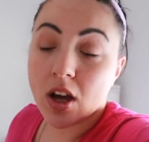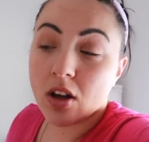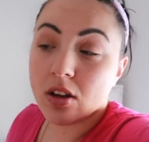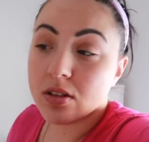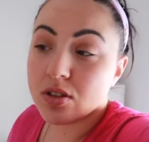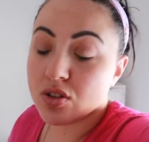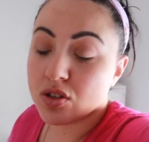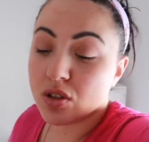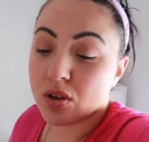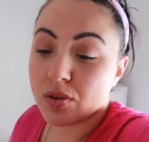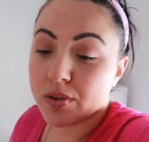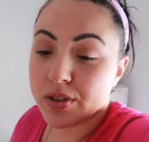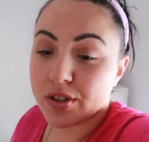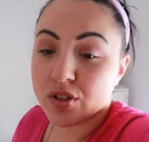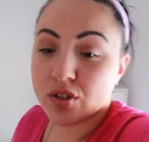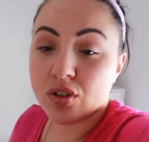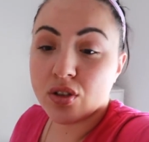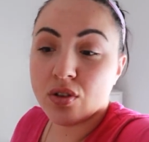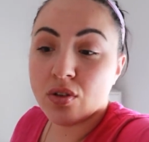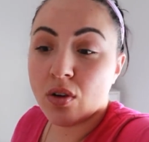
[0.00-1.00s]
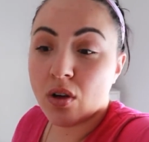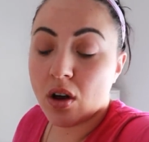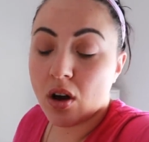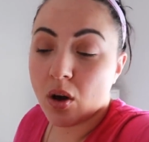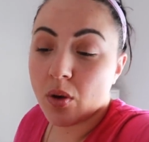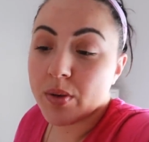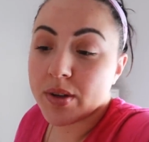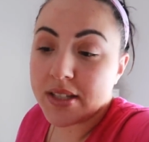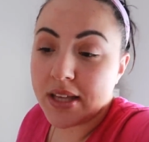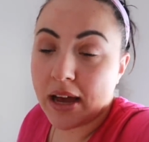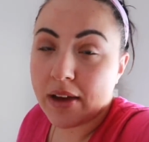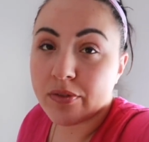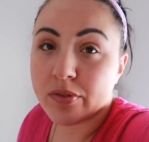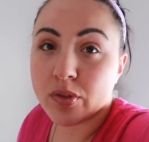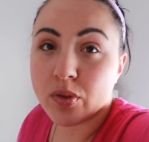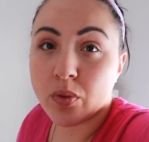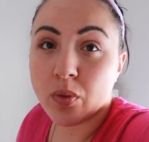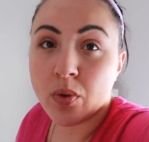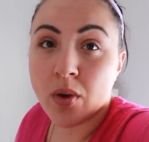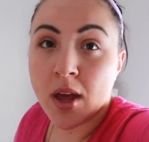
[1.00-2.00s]
also. And so you always have
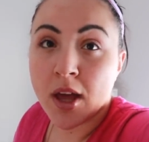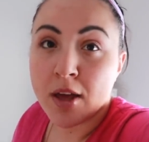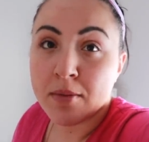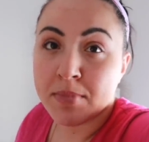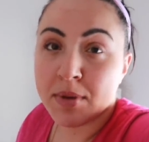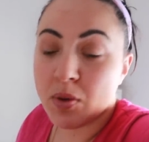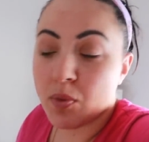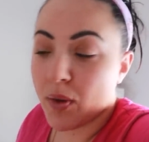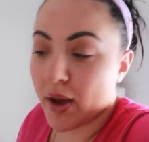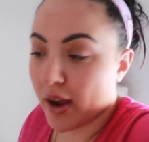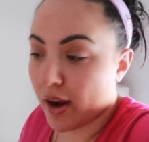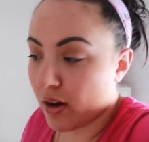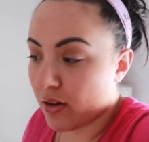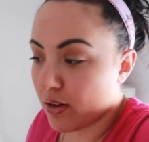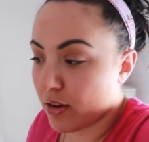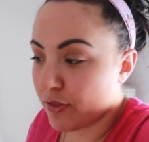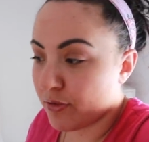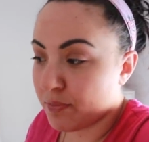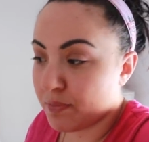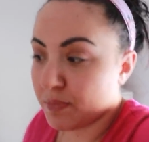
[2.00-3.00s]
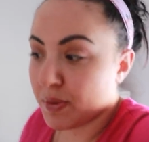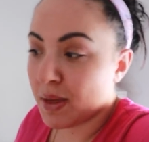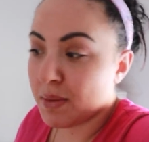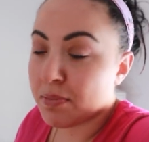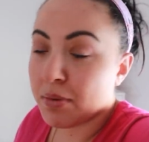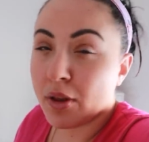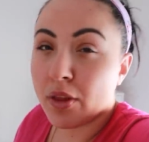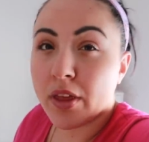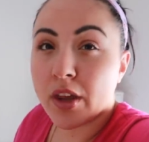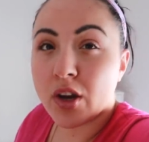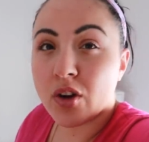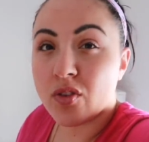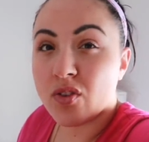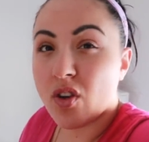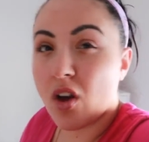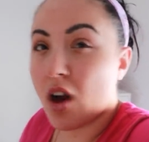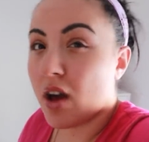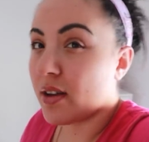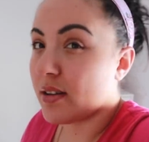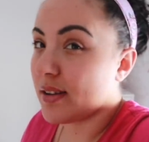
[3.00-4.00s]
to beware of people that are
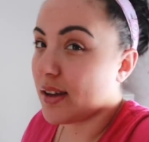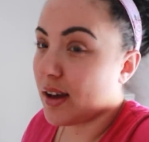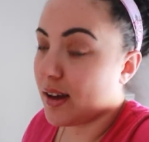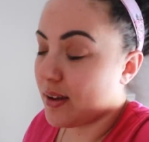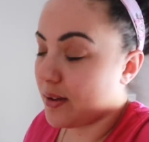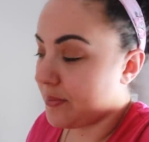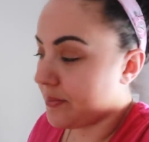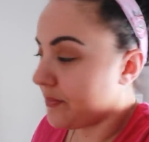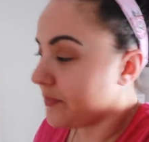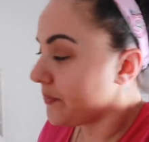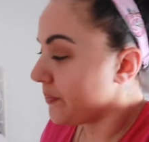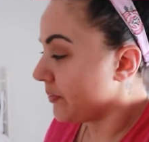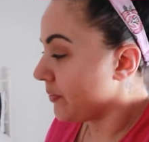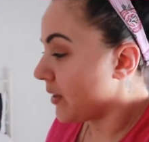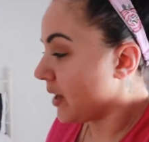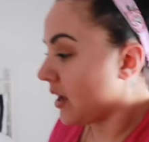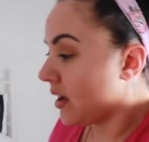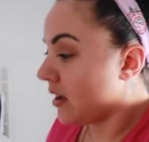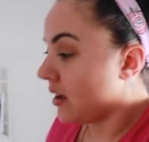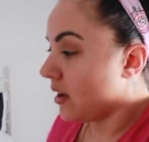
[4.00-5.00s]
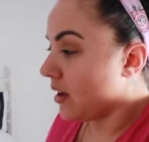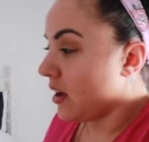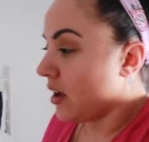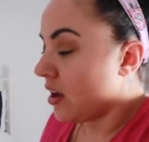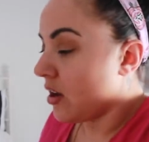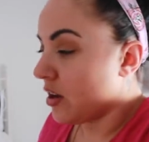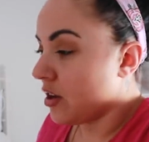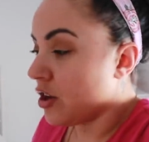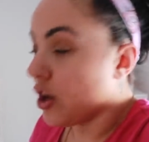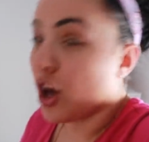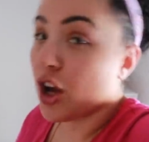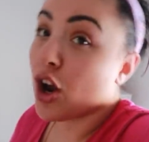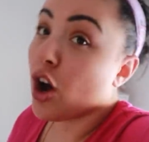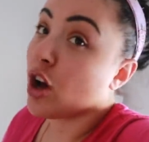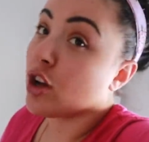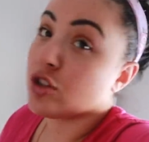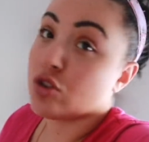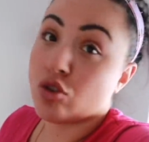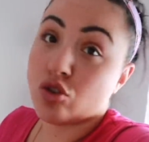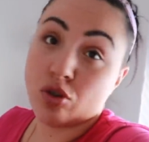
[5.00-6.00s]
not not
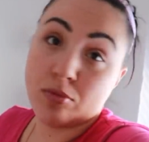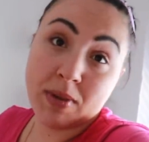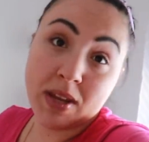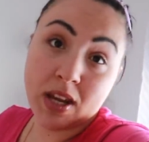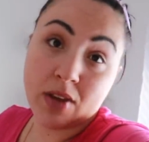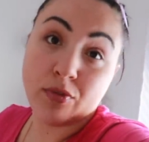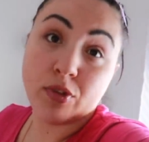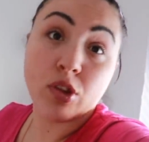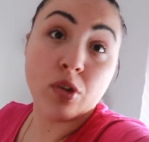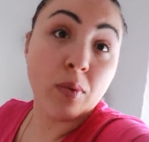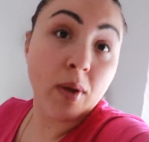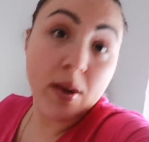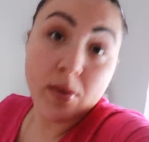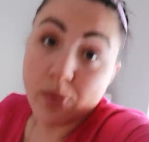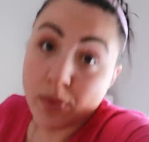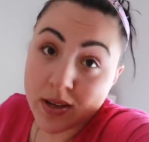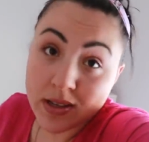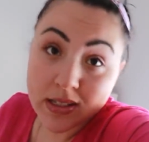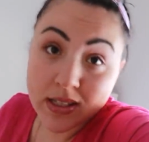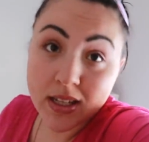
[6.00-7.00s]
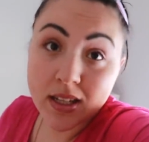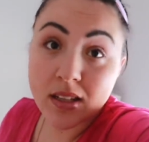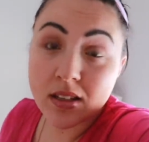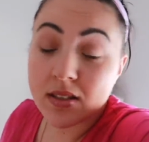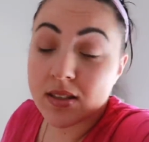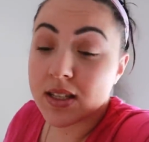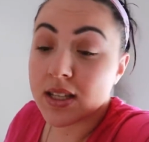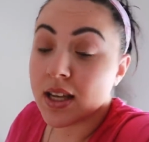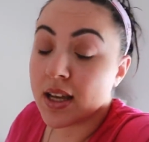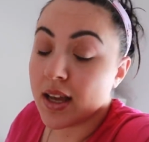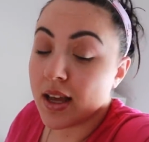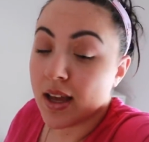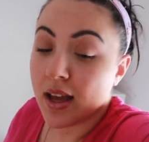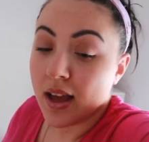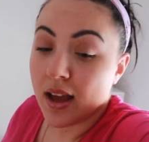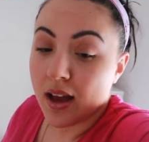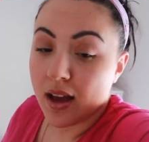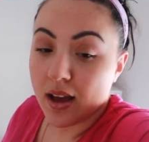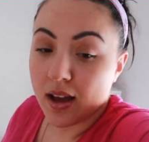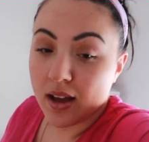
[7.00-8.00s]
on social media for the right reasons.
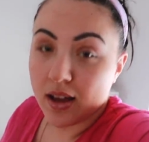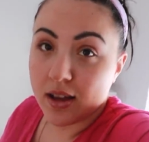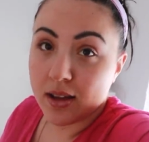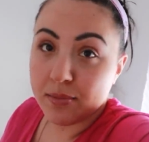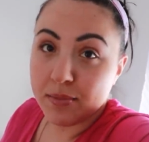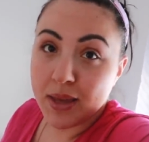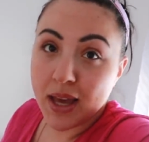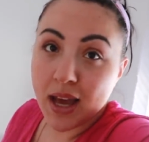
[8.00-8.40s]
I